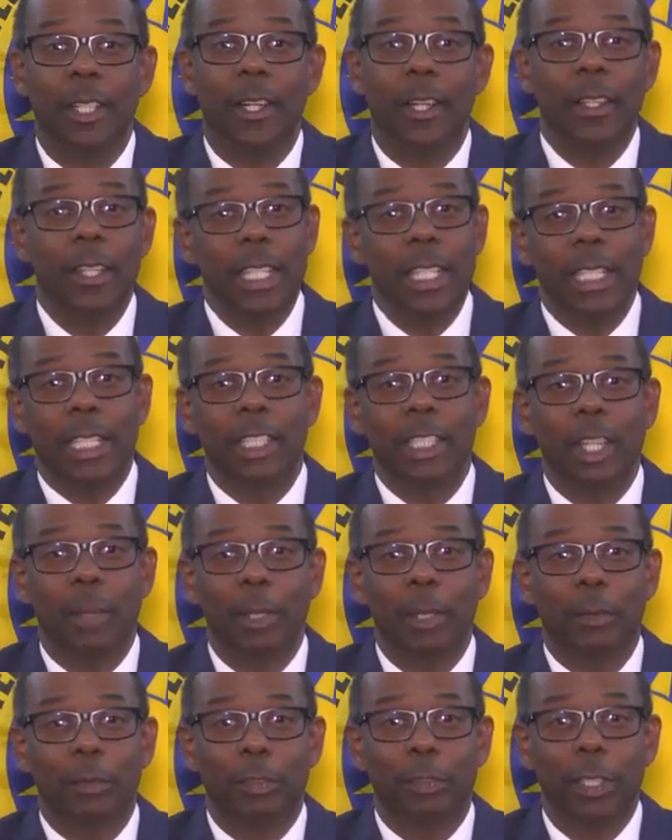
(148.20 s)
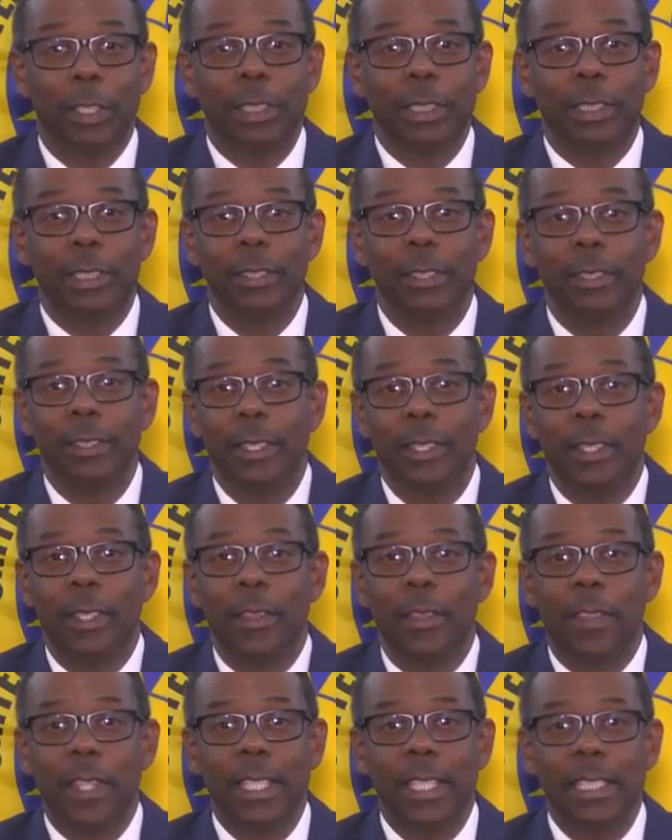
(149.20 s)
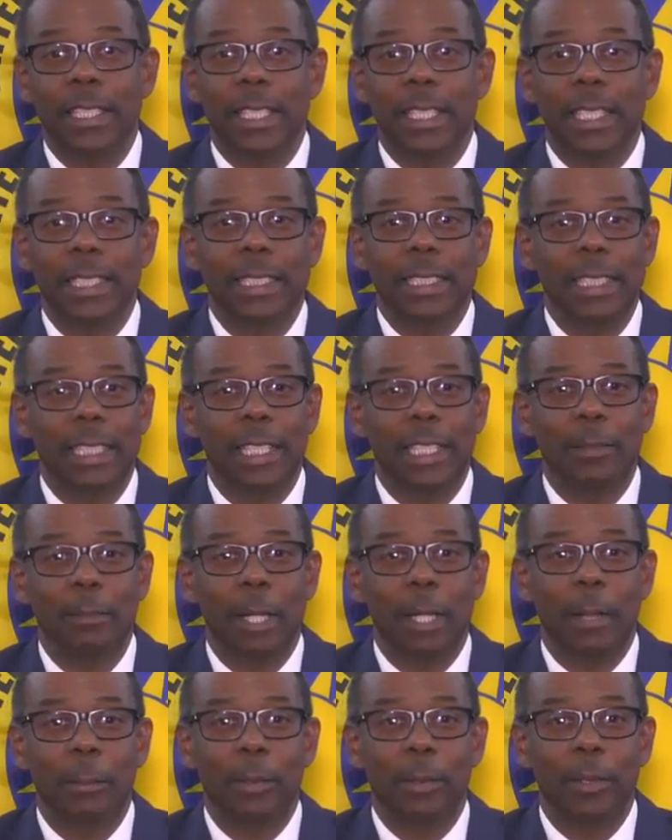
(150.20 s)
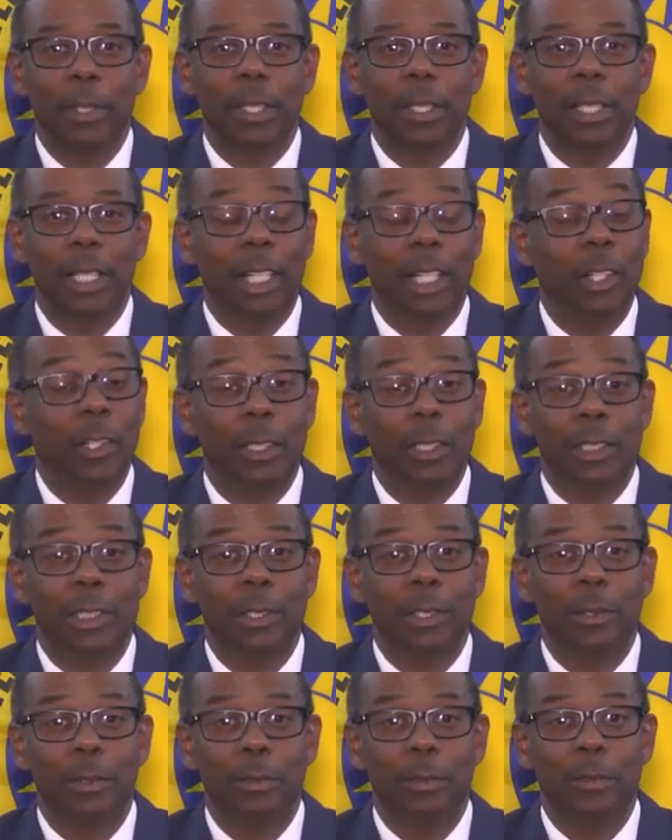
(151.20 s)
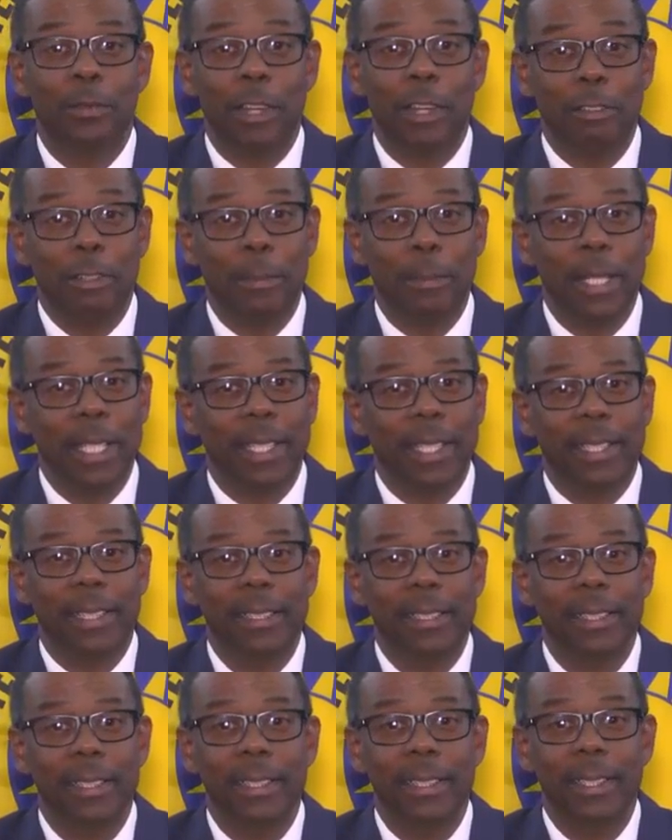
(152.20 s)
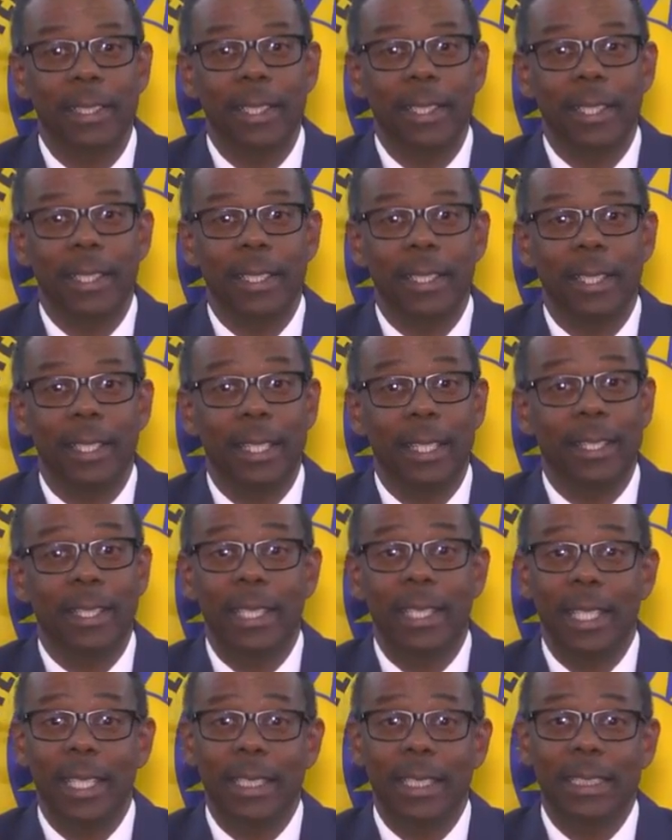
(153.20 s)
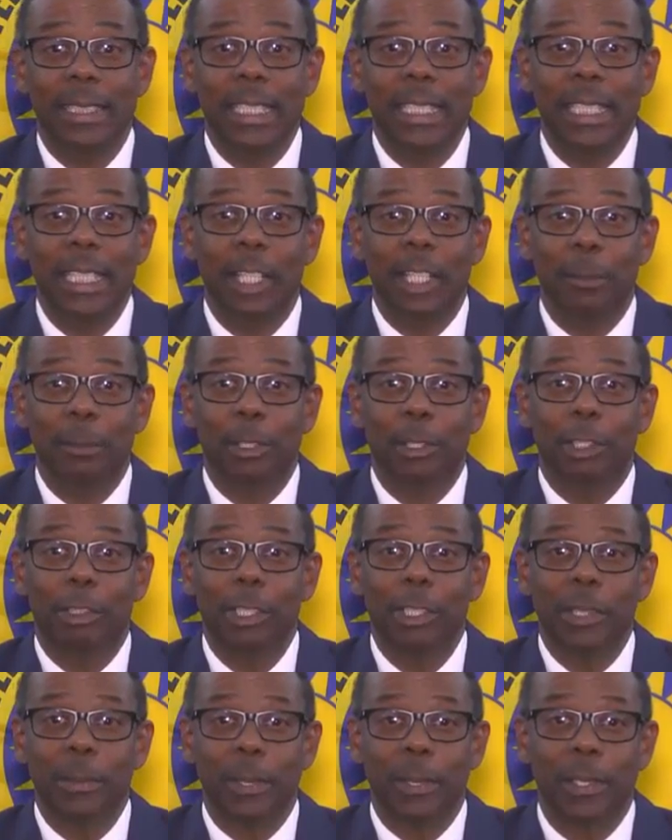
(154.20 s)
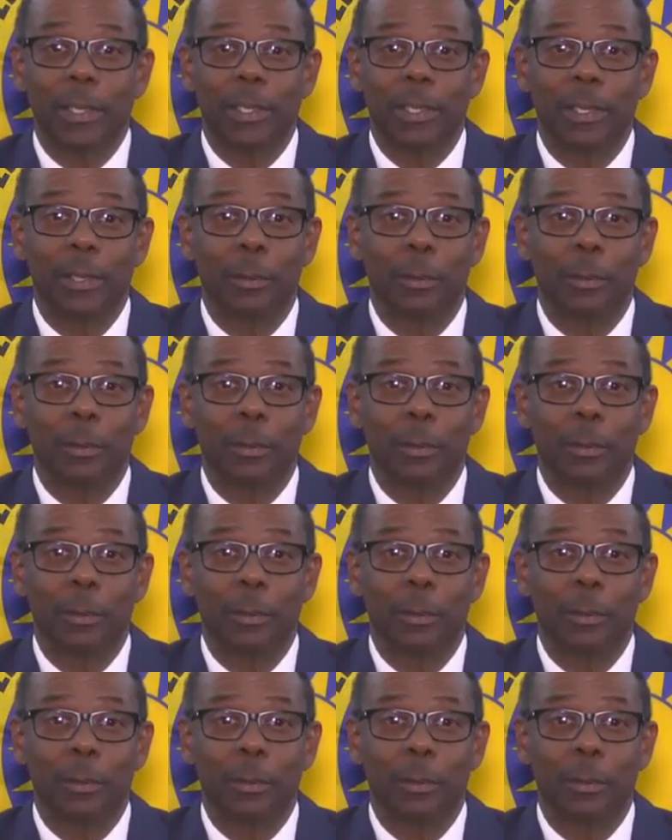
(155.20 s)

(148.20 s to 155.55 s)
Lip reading: On the economic front, things in Antigua and Barbuda are also very bleak. In the days leading up to Christmas,